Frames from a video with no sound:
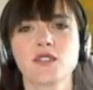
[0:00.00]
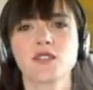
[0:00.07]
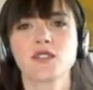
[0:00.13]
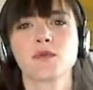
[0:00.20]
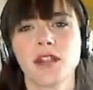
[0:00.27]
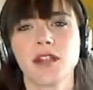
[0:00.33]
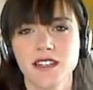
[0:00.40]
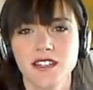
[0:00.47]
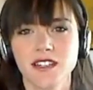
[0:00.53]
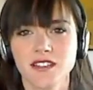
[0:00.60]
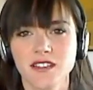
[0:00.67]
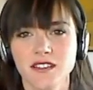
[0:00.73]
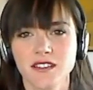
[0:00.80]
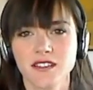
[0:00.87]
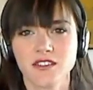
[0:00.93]
what
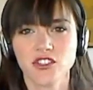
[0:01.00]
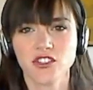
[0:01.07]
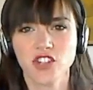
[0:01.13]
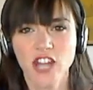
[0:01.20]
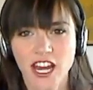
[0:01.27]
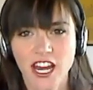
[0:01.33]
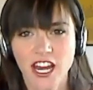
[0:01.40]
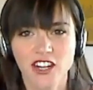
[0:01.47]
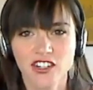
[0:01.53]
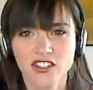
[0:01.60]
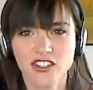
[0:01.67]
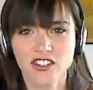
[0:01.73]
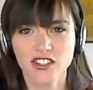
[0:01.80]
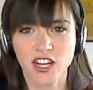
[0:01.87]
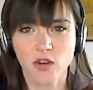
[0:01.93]
changed?
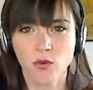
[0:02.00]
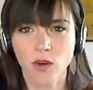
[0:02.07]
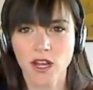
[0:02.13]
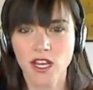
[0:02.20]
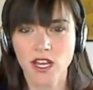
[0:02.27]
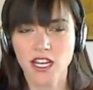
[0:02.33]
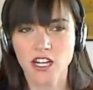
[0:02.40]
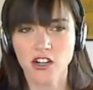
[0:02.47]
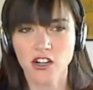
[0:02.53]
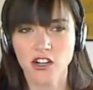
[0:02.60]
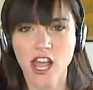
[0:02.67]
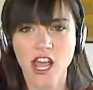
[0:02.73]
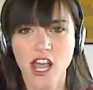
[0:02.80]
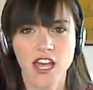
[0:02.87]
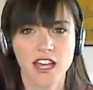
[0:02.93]
Like, what in your
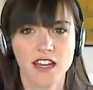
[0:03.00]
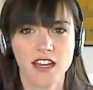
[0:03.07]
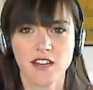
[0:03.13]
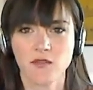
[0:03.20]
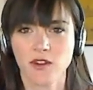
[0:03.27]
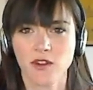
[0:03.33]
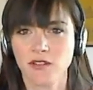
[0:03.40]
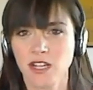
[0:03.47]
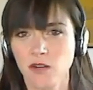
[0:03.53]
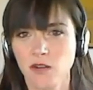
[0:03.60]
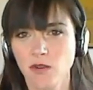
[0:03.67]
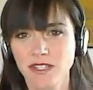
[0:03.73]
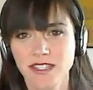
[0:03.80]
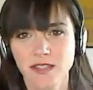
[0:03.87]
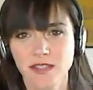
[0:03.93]
head, and what like
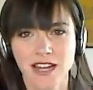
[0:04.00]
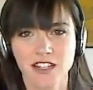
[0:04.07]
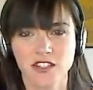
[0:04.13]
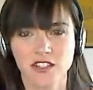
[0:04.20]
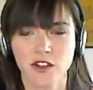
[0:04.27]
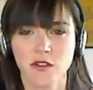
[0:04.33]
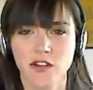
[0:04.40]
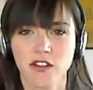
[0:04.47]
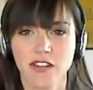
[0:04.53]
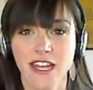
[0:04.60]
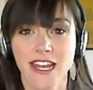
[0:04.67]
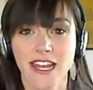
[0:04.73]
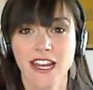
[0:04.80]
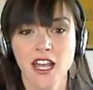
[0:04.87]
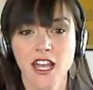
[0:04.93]
what's the backstory where you're
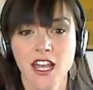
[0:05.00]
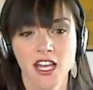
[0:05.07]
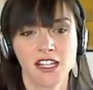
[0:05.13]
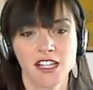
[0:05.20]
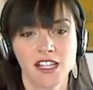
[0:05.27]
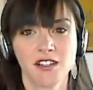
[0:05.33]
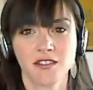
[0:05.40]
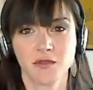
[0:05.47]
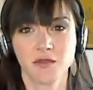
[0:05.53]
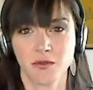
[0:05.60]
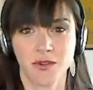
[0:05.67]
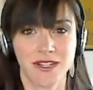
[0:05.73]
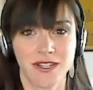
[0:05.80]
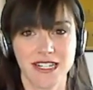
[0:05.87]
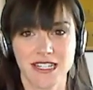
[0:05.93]
like,
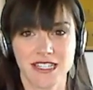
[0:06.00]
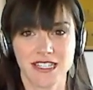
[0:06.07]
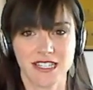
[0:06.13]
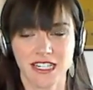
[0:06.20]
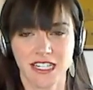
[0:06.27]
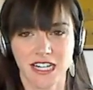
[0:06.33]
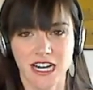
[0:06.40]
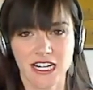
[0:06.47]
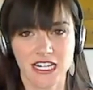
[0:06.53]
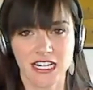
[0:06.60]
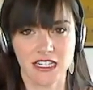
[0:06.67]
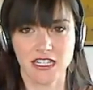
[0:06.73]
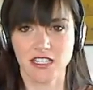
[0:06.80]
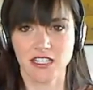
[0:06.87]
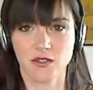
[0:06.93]
one day decide like I need
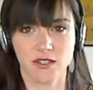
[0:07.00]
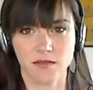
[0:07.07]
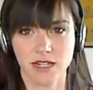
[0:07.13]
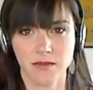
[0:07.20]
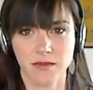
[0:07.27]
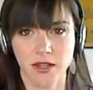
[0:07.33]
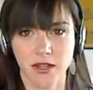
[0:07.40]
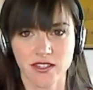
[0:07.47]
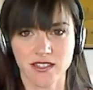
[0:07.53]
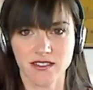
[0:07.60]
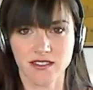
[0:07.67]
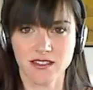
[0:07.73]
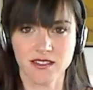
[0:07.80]
to do something about this?